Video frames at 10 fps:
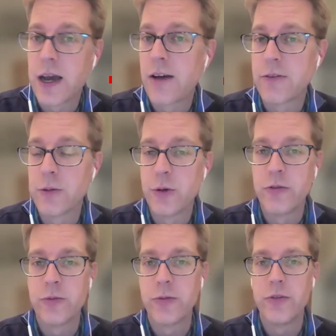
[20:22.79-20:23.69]
after
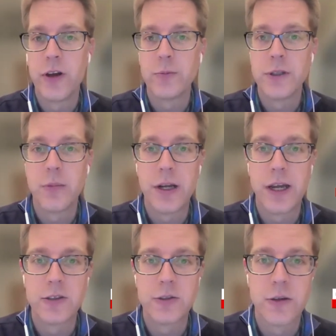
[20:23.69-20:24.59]
we've helped somebody
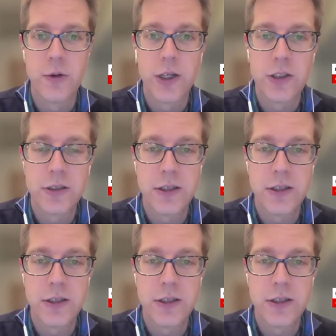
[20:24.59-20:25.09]
answer a question,